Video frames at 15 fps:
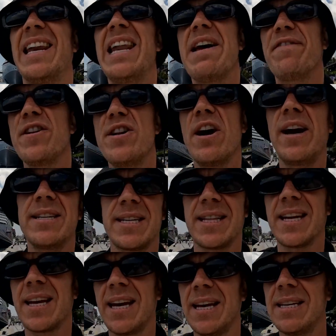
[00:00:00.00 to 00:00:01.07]
11 nights, I
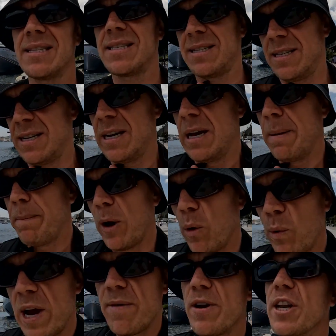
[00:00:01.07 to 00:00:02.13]
think it is, but
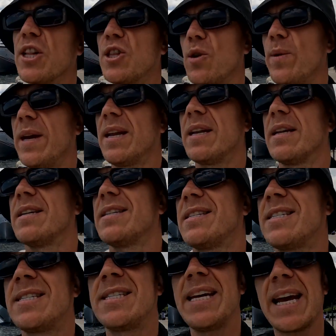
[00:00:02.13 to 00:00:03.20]
we're only doing
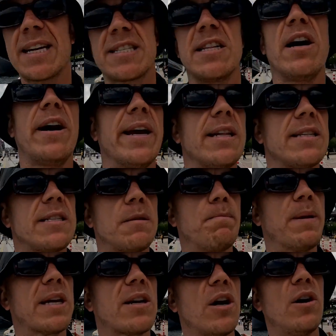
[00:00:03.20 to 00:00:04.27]
6 nights
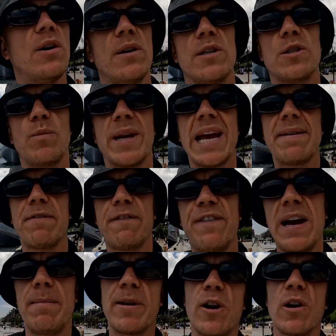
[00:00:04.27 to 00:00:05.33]
because we have a
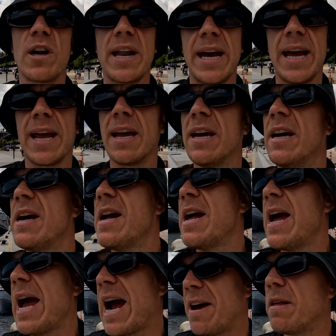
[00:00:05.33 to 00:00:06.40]
family holiday
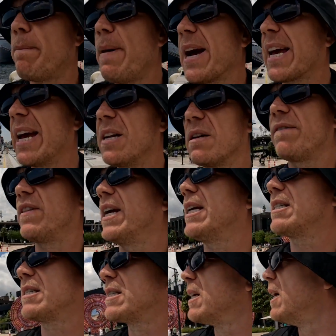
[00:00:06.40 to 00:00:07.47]
at the back end of
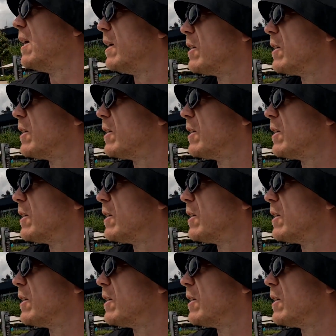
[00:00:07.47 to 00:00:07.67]
this.